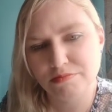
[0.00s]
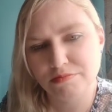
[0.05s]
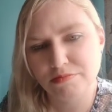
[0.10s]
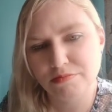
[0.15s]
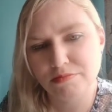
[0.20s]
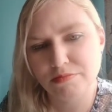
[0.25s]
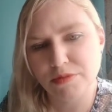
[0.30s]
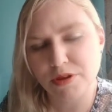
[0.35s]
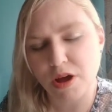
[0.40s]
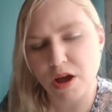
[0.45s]

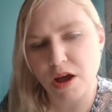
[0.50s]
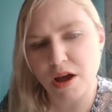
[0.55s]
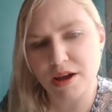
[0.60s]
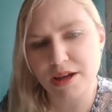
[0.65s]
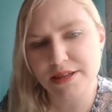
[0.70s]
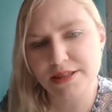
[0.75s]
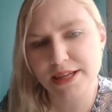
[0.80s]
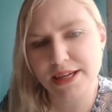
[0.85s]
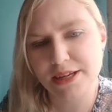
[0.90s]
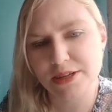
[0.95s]
The
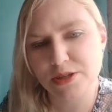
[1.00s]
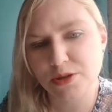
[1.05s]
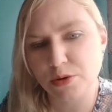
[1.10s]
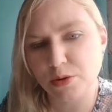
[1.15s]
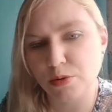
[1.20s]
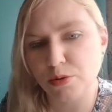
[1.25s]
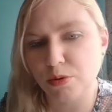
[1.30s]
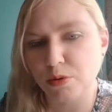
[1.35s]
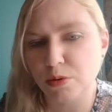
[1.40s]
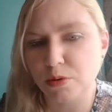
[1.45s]
architect
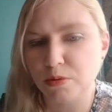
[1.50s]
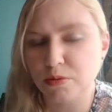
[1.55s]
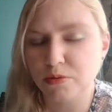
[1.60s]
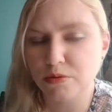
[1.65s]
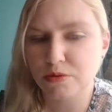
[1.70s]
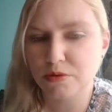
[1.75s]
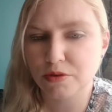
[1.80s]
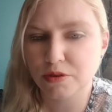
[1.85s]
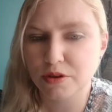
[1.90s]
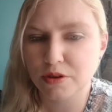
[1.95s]
or
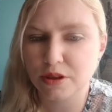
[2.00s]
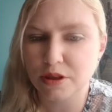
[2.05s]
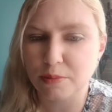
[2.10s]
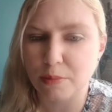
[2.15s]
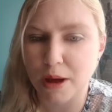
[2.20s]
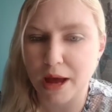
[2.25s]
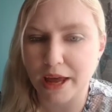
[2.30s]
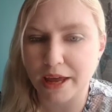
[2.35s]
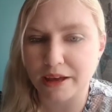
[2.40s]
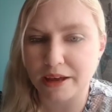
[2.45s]
the
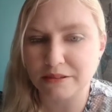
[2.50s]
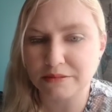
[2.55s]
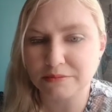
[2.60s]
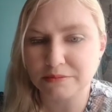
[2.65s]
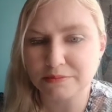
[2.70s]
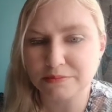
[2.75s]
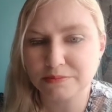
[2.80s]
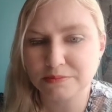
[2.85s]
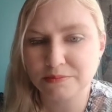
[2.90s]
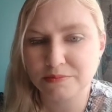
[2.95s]
buyer?
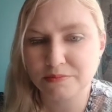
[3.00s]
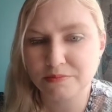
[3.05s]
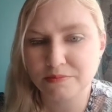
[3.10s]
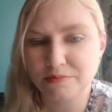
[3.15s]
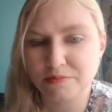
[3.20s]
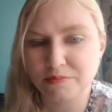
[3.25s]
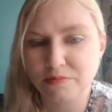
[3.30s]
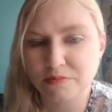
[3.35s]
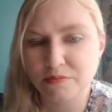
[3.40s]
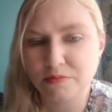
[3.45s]

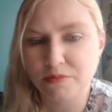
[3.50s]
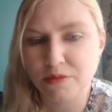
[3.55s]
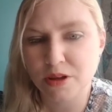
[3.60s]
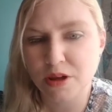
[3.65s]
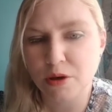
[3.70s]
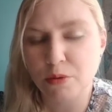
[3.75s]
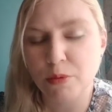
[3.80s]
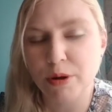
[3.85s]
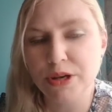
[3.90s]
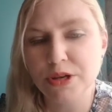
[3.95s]

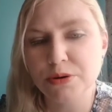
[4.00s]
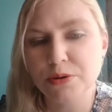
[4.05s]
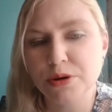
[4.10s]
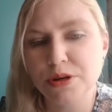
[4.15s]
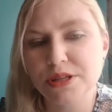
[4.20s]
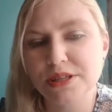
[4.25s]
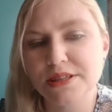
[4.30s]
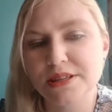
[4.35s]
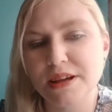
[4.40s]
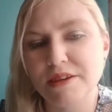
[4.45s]
When you are
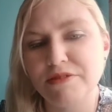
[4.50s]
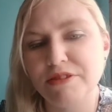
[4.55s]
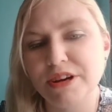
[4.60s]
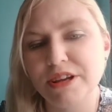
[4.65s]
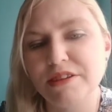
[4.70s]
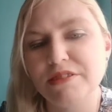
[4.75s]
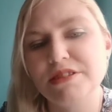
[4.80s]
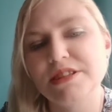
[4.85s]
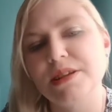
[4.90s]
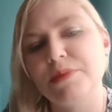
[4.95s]

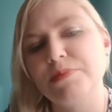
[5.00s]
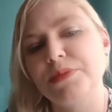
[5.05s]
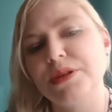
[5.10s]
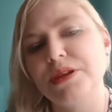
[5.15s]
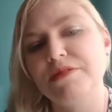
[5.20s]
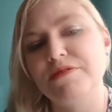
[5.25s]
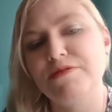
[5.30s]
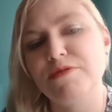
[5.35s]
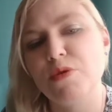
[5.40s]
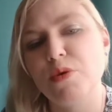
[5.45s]
discovering something
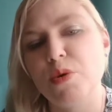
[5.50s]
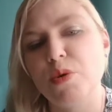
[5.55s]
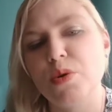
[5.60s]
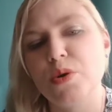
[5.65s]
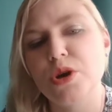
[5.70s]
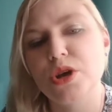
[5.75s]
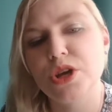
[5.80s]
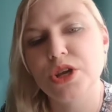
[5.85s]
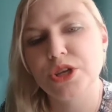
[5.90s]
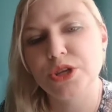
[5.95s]
for
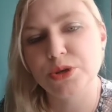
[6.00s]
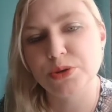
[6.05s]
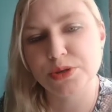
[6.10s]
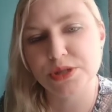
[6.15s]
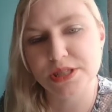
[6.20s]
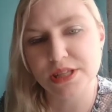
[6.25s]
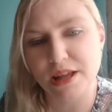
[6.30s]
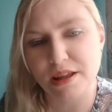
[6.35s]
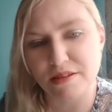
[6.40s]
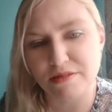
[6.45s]

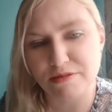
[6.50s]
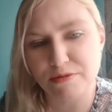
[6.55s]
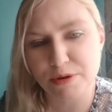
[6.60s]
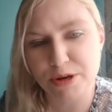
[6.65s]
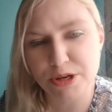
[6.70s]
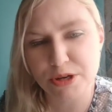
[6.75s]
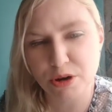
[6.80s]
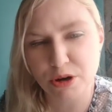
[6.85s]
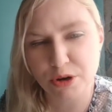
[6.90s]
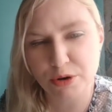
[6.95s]
yourself, when
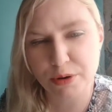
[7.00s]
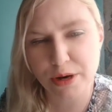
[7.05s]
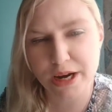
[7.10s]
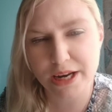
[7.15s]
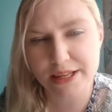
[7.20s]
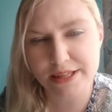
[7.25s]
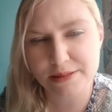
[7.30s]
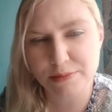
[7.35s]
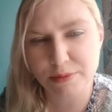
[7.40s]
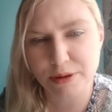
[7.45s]
you're
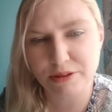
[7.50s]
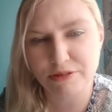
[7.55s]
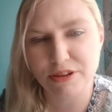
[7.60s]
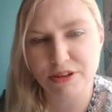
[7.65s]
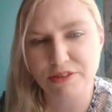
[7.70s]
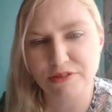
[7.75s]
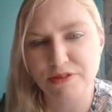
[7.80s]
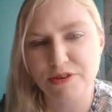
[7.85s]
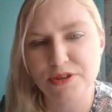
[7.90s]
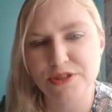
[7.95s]
creating something for the
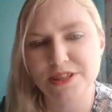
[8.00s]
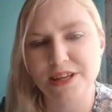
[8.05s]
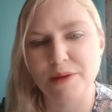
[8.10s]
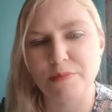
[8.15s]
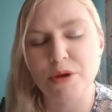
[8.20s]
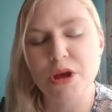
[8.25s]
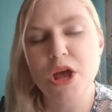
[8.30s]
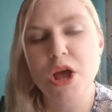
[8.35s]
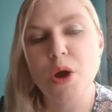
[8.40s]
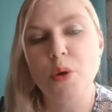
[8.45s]
first time,
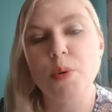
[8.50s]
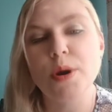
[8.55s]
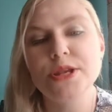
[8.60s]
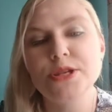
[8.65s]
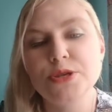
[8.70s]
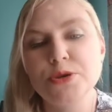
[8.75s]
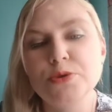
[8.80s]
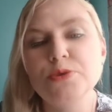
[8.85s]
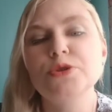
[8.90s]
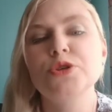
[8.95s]
when
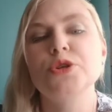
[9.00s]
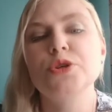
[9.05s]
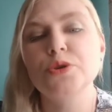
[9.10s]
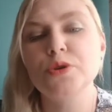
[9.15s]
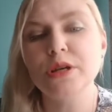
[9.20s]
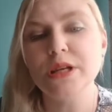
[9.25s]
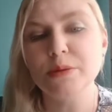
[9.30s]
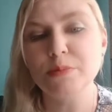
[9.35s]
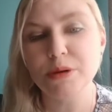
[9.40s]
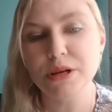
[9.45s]
you
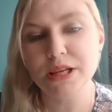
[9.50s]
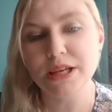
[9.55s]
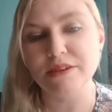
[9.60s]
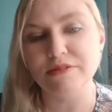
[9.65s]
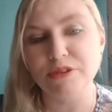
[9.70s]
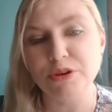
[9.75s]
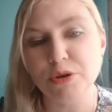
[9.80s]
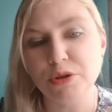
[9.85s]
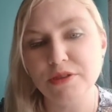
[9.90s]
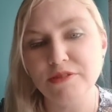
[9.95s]
truly believe
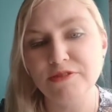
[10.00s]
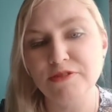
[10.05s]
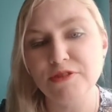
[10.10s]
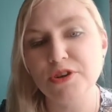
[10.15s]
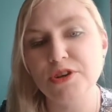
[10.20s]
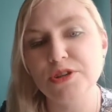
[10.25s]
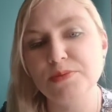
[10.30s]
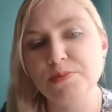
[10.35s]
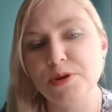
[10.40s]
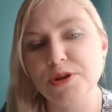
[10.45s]
you're the
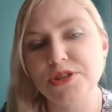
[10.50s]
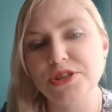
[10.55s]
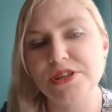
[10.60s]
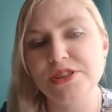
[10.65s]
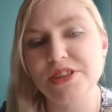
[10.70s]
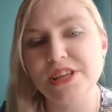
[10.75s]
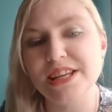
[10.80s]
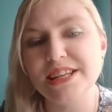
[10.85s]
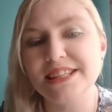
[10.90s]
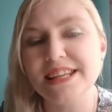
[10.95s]
first person in
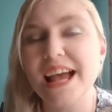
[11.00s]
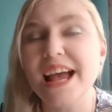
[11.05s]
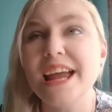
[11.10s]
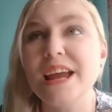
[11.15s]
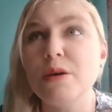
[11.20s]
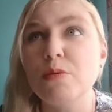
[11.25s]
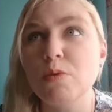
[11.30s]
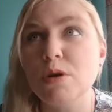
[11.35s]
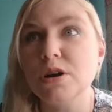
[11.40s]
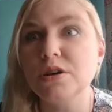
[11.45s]
the entire
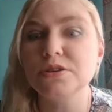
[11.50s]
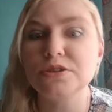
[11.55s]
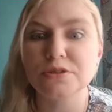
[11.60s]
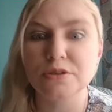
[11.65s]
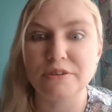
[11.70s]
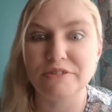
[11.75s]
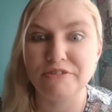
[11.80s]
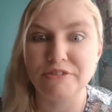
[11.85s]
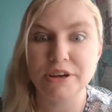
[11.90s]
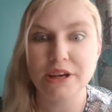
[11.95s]
world to
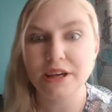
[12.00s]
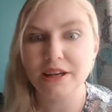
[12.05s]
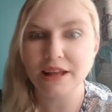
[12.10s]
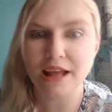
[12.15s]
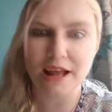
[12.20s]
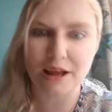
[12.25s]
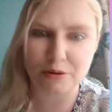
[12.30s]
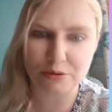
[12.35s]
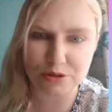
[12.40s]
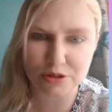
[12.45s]
have figured
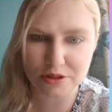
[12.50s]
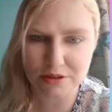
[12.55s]
out